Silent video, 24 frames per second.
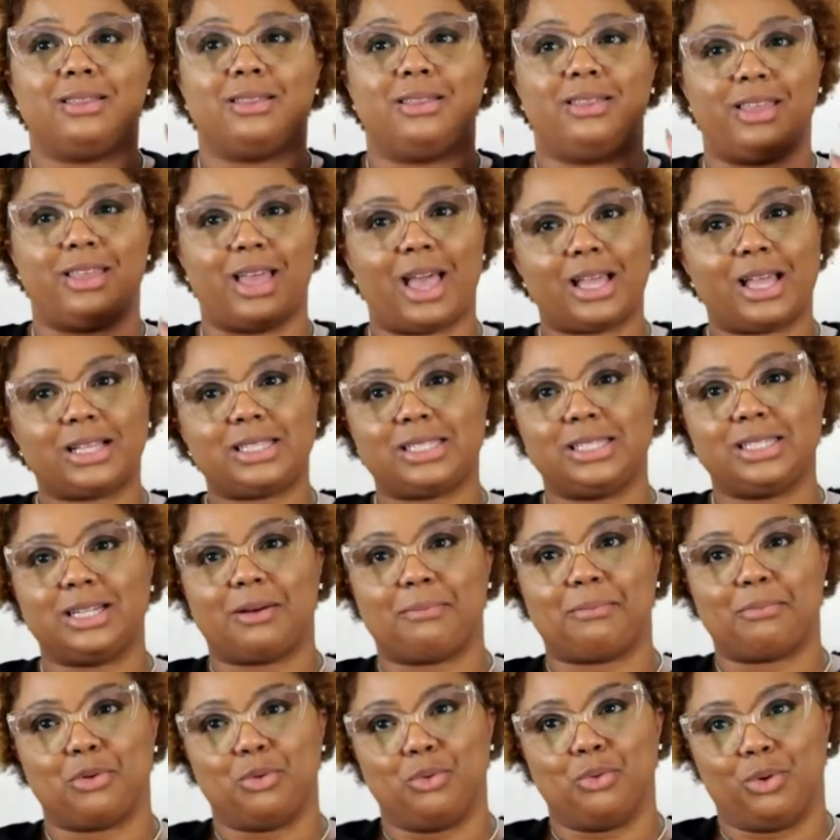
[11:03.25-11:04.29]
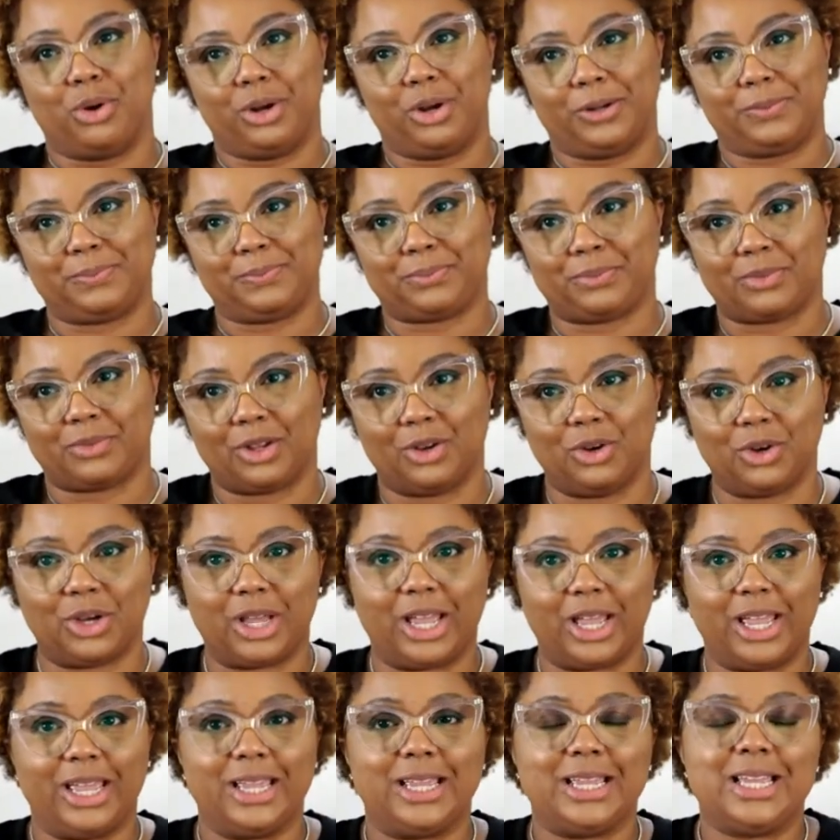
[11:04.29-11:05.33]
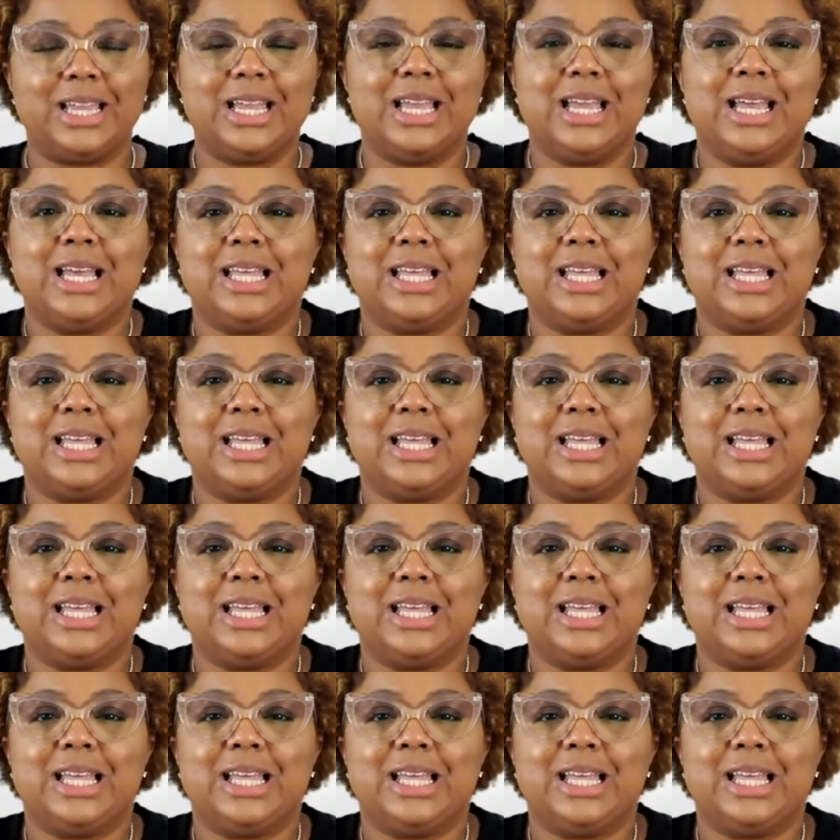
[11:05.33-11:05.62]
That's number one. Okay.